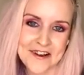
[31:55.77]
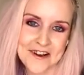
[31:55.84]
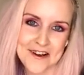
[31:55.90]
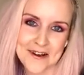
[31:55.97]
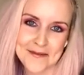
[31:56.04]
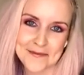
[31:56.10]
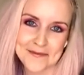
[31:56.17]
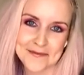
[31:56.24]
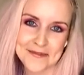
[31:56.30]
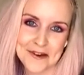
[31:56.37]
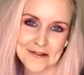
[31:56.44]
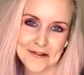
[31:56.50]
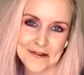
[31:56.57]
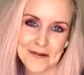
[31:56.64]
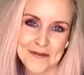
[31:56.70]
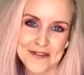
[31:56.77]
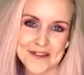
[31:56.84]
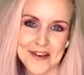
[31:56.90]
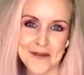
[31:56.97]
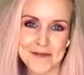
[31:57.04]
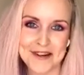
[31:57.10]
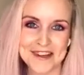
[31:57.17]
Well, obviously
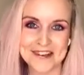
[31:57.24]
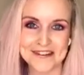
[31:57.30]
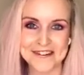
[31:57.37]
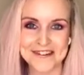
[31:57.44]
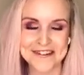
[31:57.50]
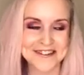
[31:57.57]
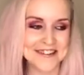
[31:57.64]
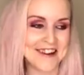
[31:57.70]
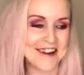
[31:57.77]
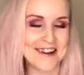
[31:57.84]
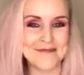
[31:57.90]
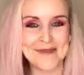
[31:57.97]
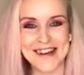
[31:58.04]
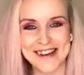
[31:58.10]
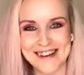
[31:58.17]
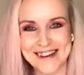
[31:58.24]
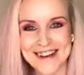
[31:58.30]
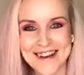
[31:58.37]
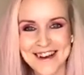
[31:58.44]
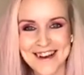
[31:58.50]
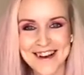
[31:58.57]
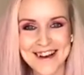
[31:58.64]
I'm in England.
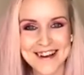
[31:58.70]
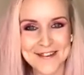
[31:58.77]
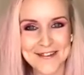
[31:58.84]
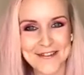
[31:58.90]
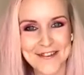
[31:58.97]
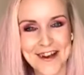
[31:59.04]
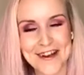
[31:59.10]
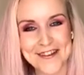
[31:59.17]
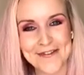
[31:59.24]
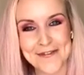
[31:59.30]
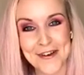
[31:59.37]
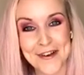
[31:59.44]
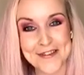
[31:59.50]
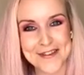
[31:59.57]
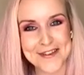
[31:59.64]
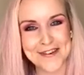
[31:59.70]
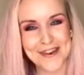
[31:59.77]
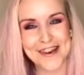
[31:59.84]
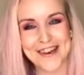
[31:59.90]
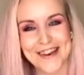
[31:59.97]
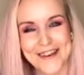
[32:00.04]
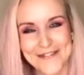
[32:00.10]
I live
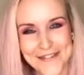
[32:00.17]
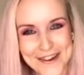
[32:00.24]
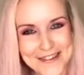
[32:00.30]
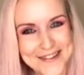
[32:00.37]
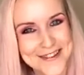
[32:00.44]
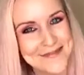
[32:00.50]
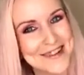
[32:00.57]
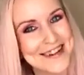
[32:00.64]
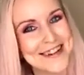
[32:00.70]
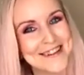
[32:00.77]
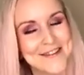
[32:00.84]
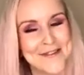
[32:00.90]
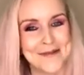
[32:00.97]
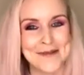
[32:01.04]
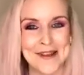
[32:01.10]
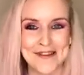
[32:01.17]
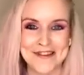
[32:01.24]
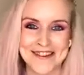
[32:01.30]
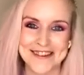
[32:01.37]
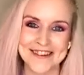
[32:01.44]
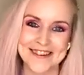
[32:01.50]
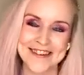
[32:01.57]
30 minutes from
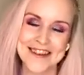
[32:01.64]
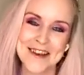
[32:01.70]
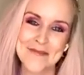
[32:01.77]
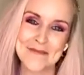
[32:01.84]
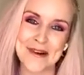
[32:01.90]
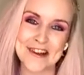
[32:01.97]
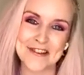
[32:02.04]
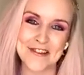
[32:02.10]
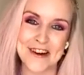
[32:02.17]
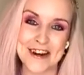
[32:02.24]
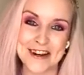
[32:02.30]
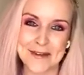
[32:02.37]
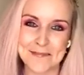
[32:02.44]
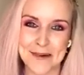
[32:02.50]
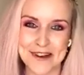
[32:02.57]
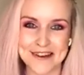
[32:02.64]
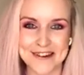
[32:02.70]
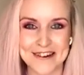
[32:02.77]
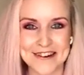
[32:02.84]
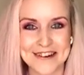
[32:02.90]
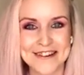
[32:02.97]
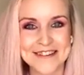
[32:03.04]
London by train and by
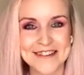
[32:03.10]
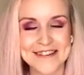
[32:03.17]
car.